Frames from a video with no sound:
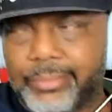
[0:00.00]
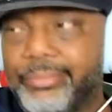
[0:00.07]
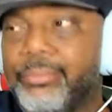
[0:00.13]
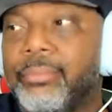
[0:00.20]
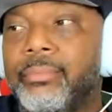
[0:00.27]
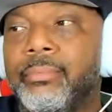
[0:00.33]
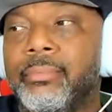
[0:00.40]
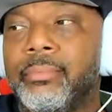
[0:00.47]

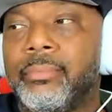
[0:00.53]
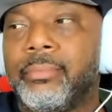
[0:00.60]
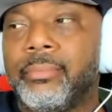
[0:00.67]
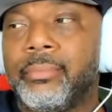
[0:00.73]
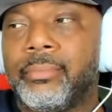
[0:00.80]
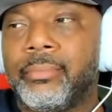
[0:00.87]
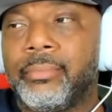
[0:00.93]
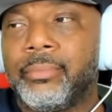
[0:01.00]

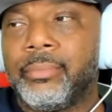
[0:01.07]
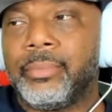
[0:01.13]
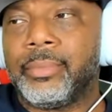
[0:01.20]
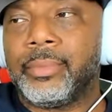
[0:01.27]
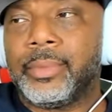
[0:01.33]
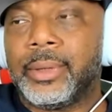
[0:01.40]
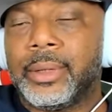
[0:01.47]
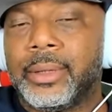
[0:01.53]

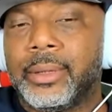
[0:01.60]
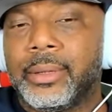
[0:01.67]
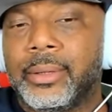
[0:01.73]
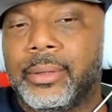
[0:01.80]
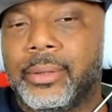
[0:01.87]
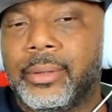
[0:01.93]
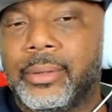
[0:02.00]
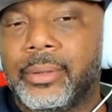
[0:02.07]

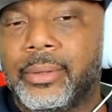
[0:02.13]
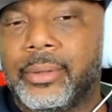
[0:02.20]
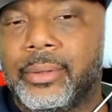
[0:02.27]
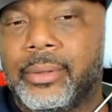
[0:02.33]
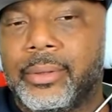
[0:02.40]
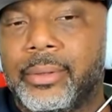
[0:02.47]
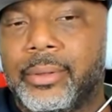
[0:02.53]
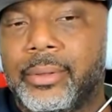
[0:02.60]

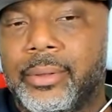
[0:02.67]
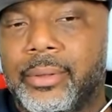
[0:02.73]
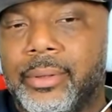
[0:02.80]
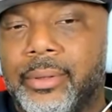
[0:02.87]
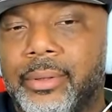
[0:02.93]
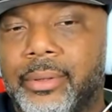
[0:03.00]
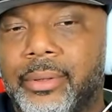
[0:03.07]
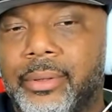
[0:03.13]

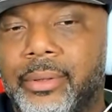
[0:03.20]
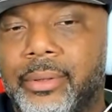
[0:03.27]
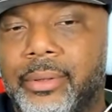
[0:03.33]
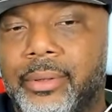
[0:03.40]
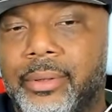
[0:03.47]
No words are spoken by the person on screen.